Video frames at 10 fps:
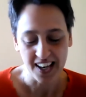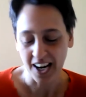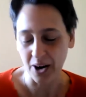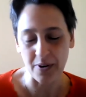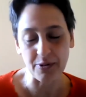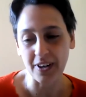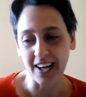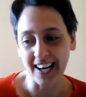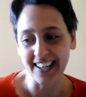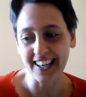however,
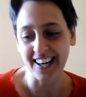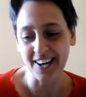I